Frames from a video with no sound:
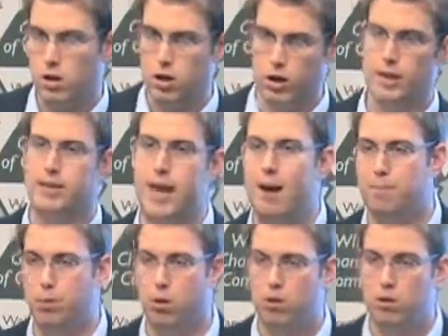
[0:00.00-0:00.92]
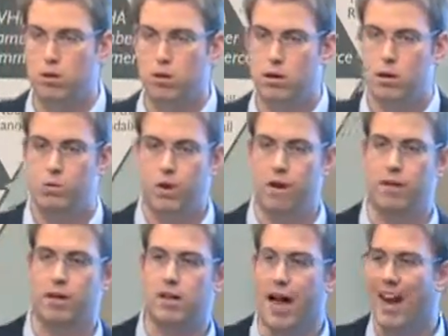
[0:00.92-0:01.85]
Good example. We have
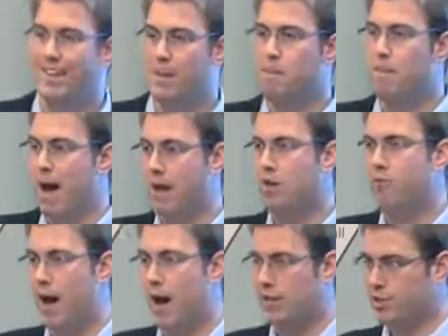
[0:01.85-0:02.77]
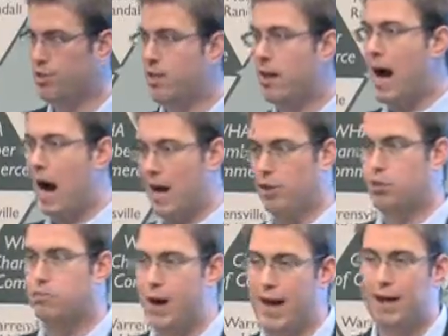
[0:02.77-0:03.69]
a client that manufactures
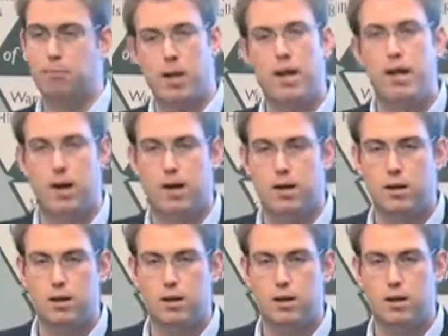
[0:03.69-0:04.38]
hydroponic media.